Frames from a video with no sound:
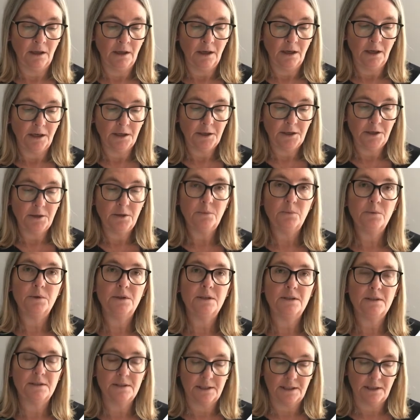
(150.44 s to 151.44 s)
Acute
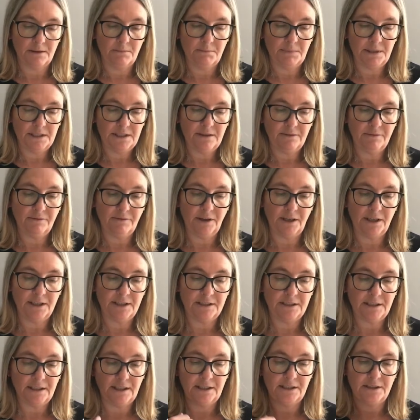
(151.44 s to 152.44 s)
wounds can be
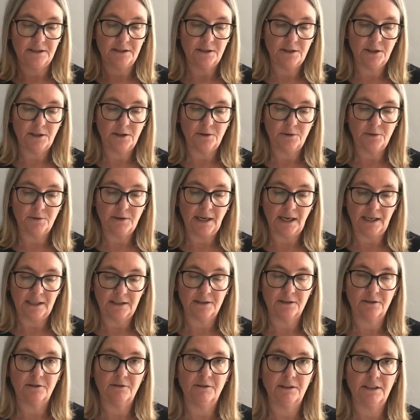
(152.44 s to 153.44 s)
defined in two
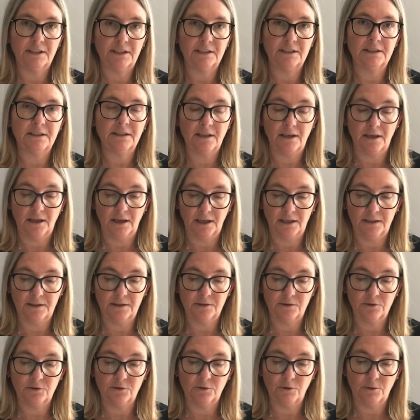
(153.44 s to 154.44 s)
categories,
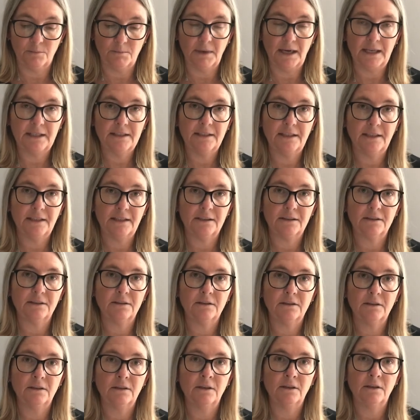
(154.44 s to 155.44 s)
either traumatic
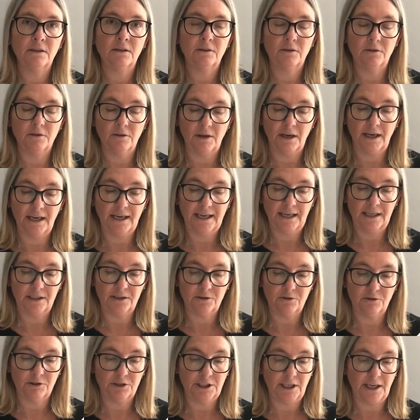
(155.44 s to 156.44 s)
or
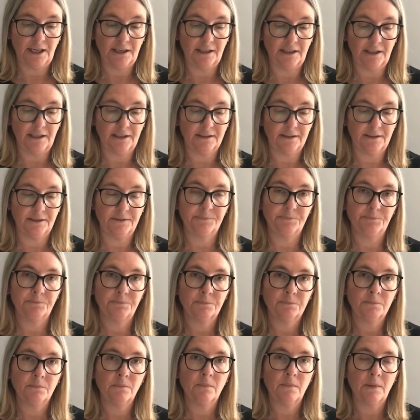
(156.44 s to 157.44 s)
iatrogenic.
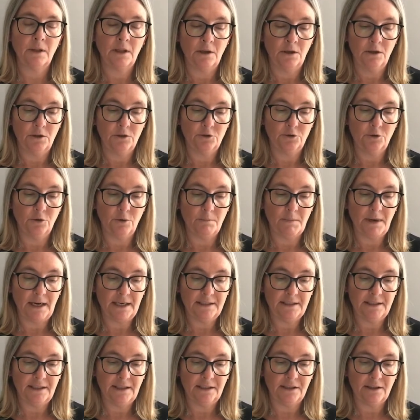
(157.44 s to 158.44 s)

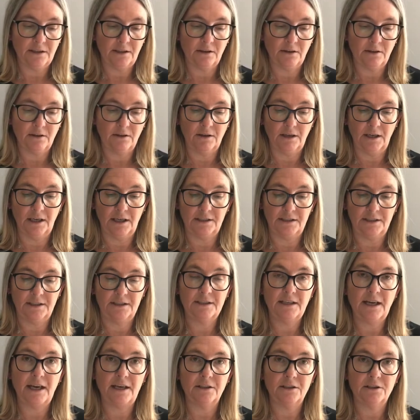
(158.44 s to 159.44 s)
Traumatic are
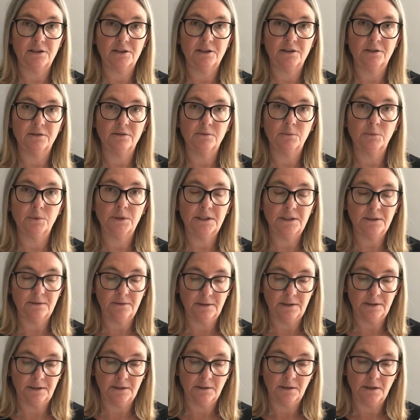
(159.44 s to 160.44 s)
unintentional
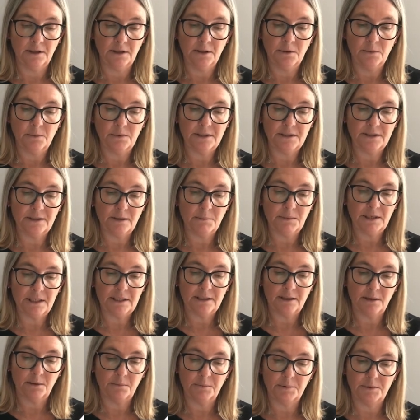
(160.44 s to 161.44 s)
wounds, with some
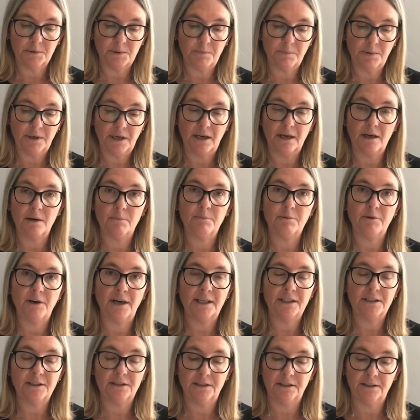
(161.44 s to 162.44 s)
examples being
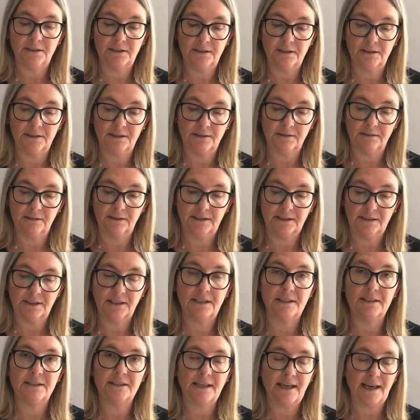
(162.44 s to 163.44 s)
abrasions,
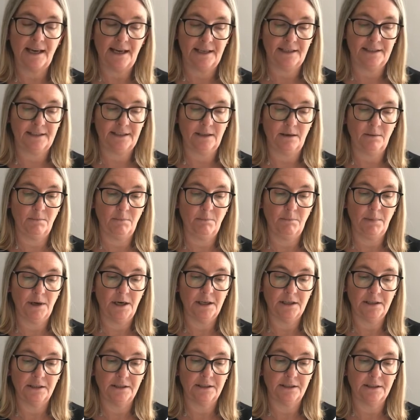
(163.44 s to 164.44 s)
skin tears and
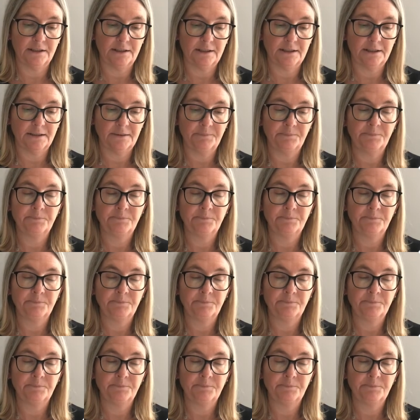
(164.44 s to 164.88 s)
burns.